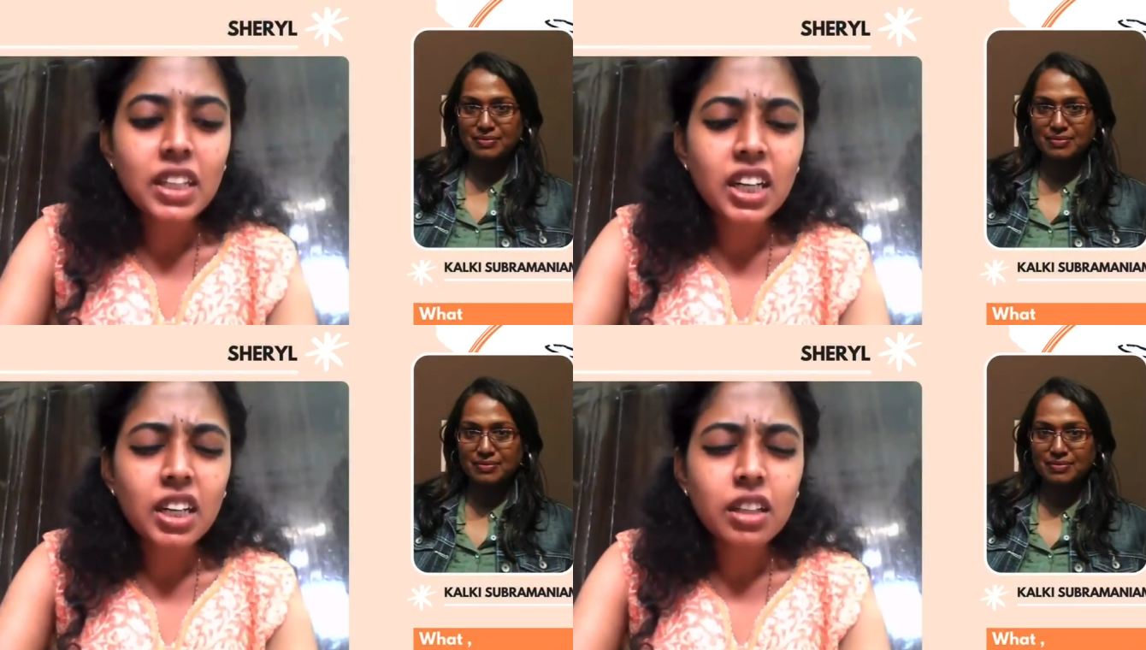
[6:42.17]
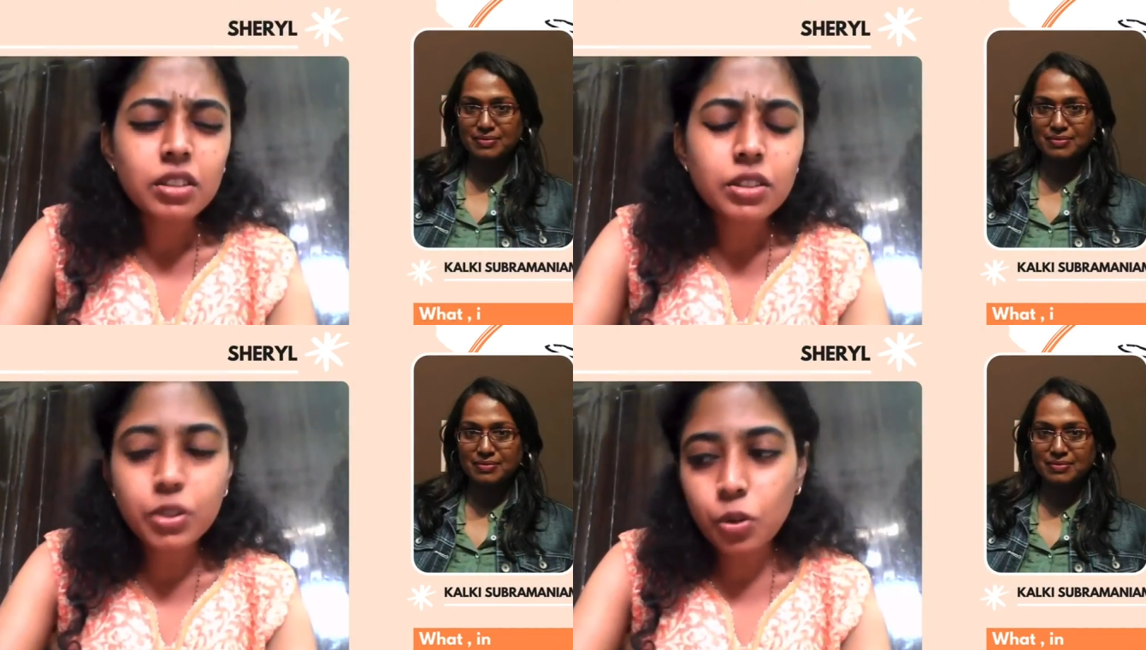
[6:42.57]
Speaker 1: uh,
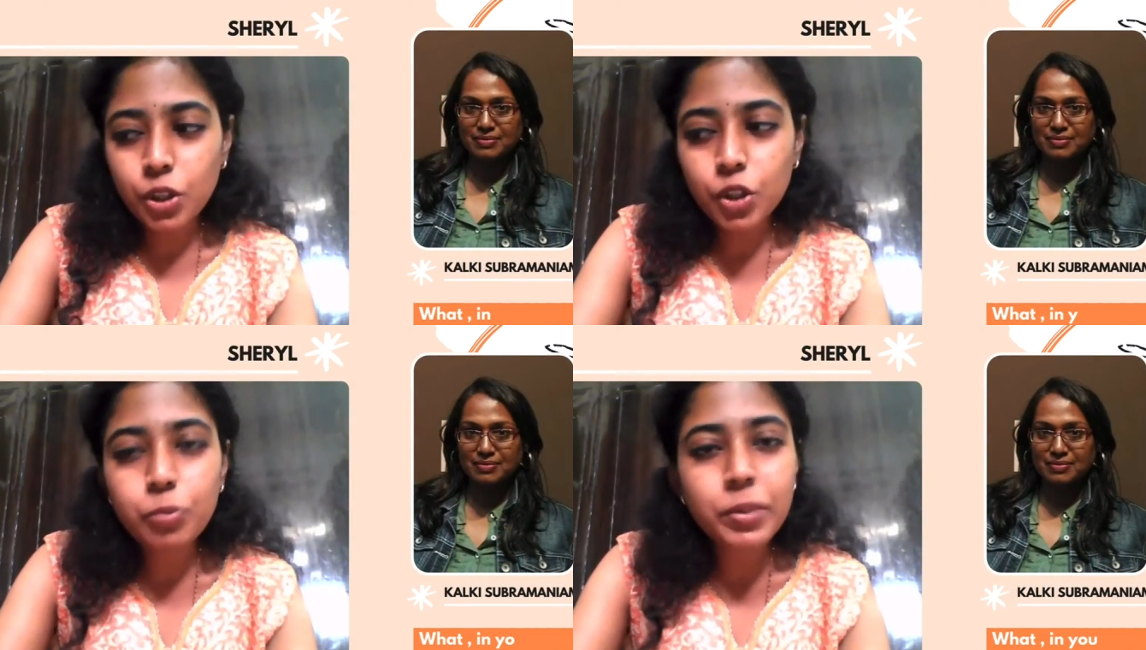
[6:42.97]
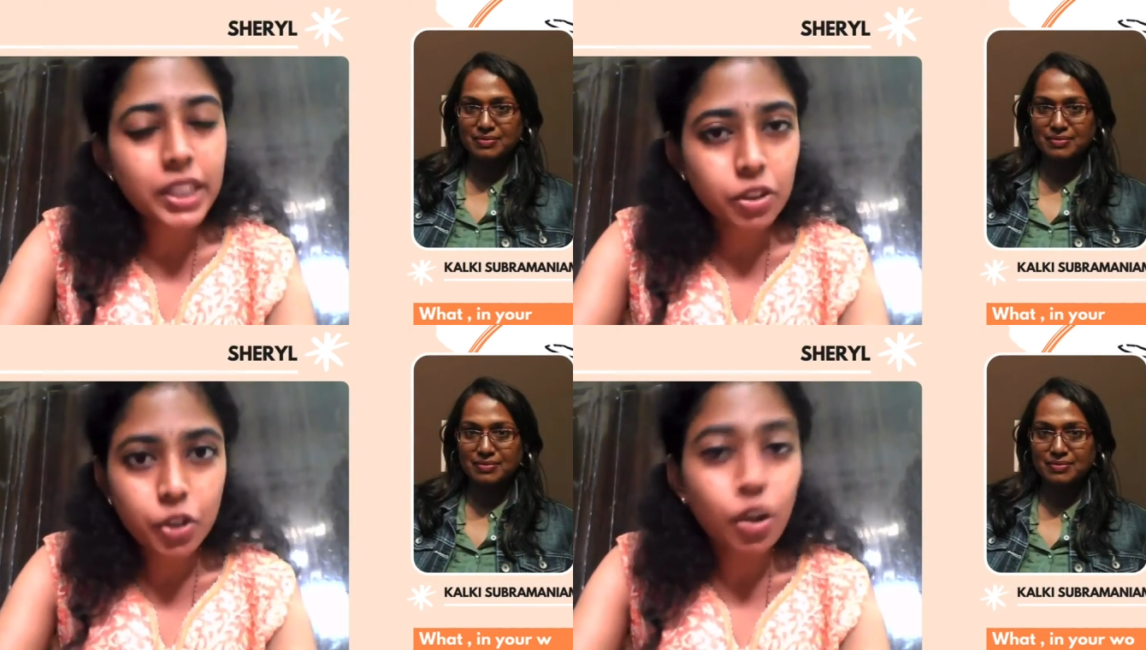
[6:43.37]
so you've been
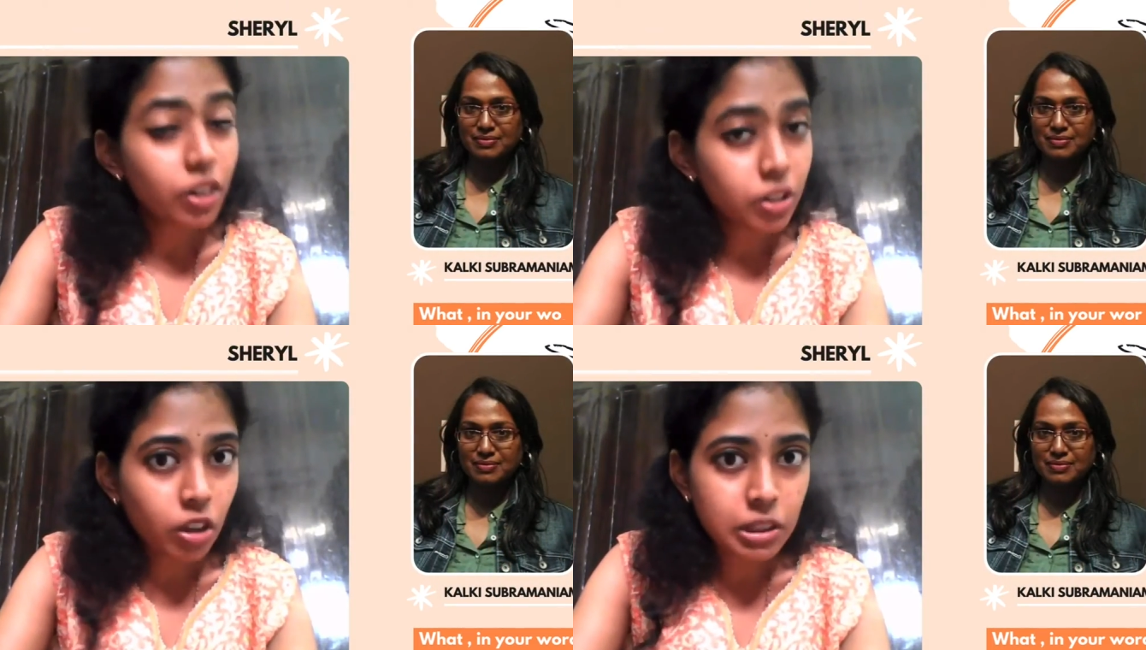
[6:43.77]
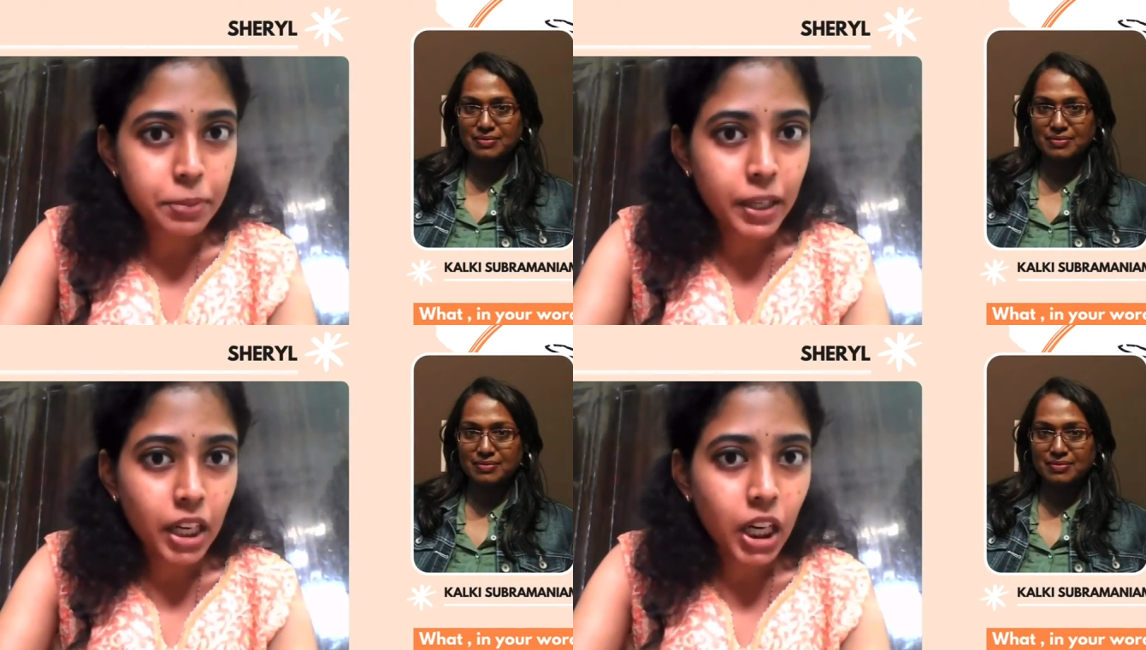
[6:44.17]
an, you're an
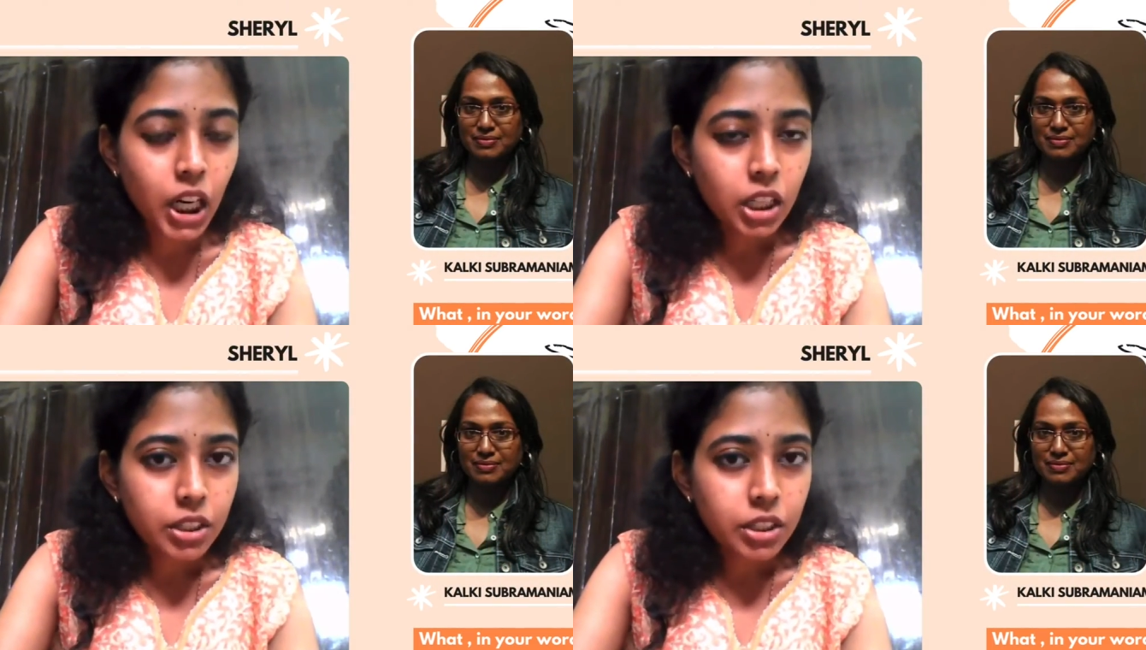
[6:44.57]
entrepreneur.